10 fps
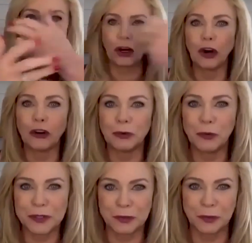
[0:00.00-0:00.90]
the
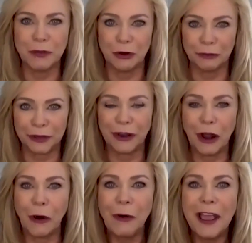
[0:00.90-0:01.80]
curtain was removed, you
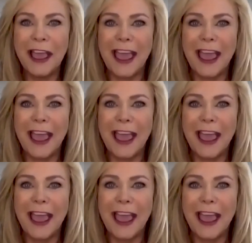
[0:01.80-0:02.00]
know,